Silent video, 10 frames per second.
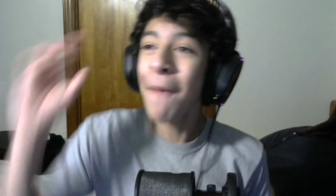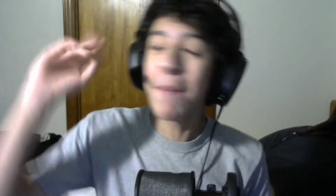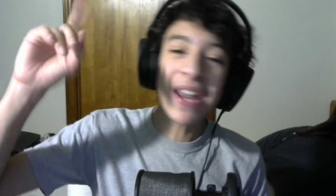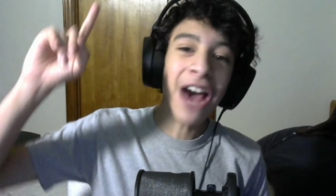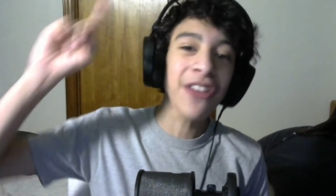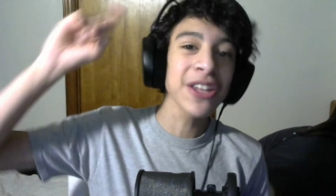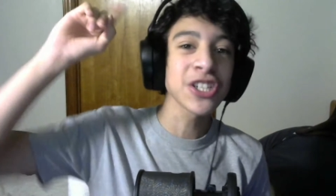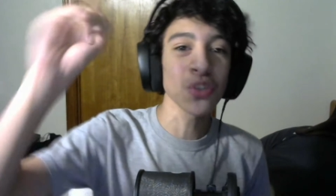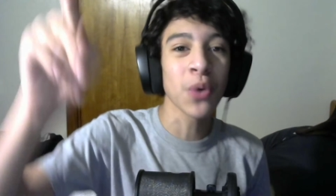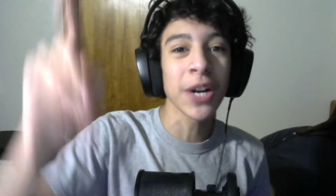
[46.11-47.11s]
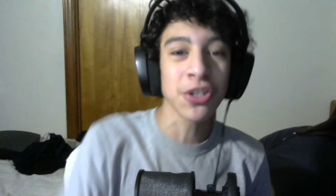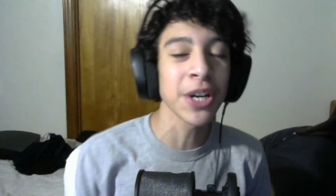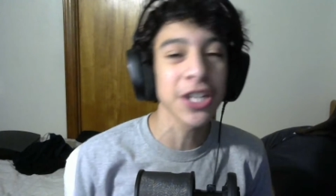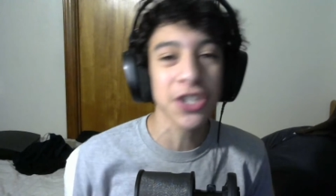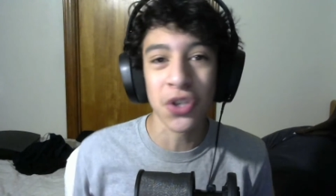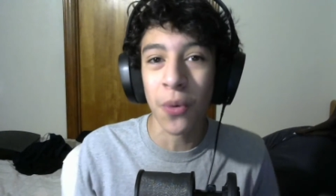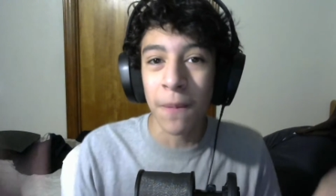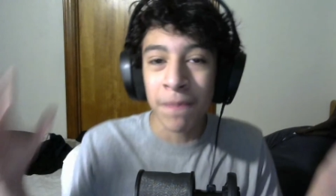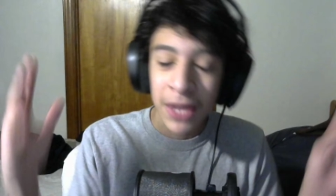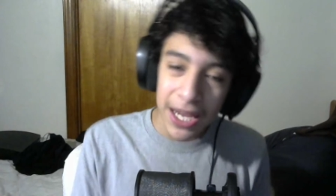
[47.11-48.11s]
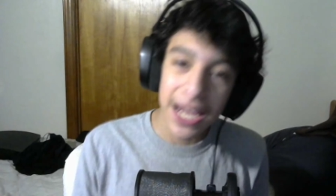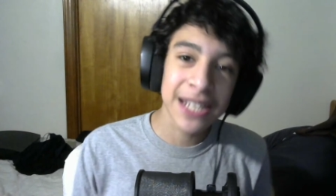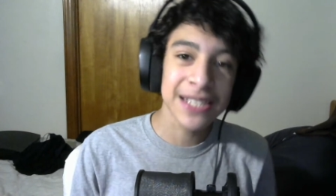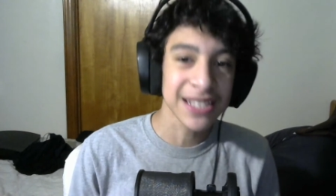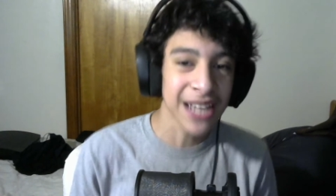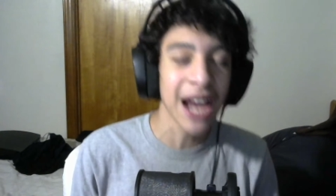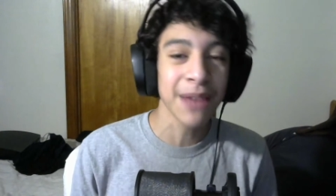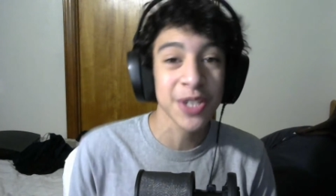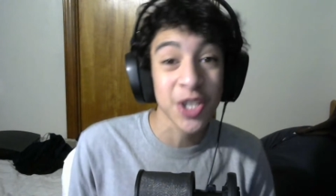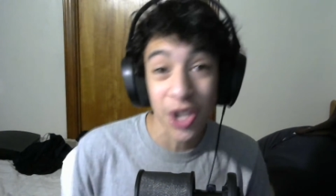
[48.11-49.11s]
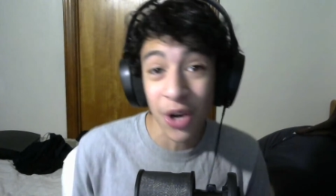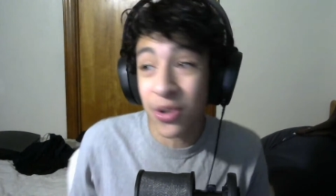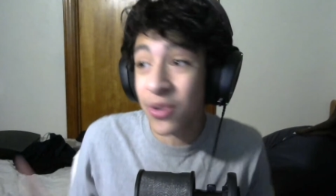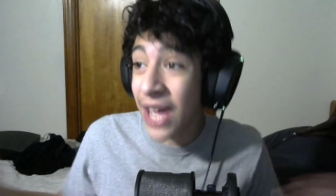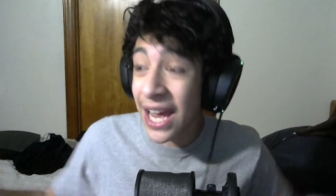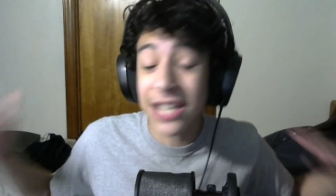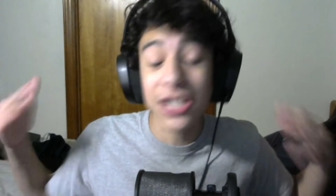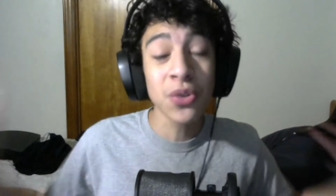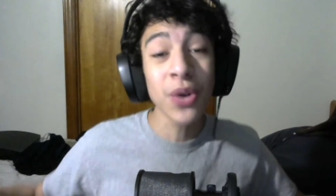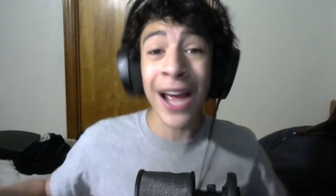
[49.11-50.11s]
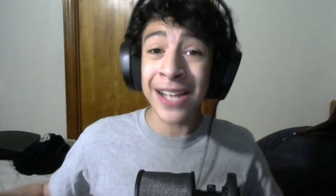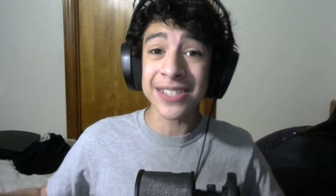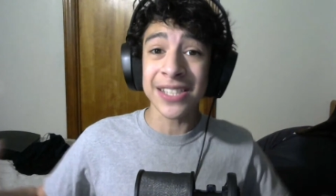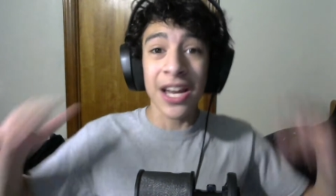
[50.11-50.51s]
But now that it's 2022, it is time to show you that you guys